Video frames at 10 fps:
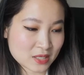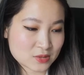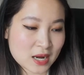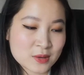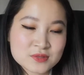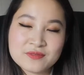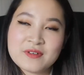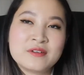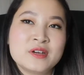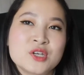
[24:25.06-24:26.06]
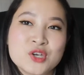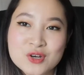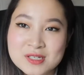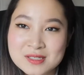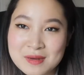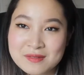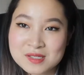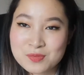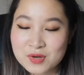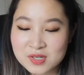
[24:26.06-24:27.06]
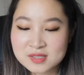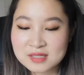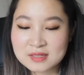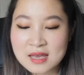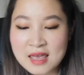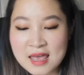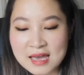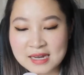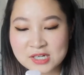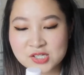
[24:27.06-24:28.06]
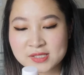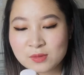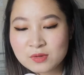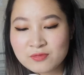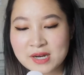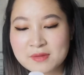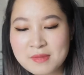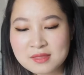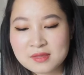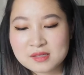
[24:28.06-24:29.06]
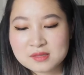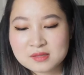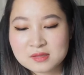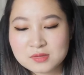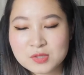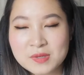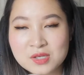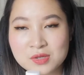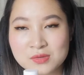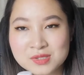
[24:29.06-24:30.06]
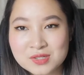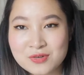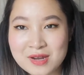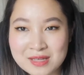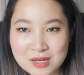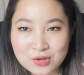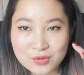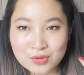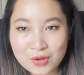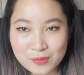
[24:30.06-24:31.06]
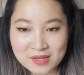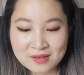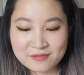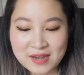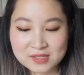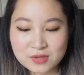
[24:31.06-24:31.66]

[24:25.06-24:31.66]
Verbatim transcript: So I was very curious about this product, and, and actually someone recommended this to be used to create that glowy effect.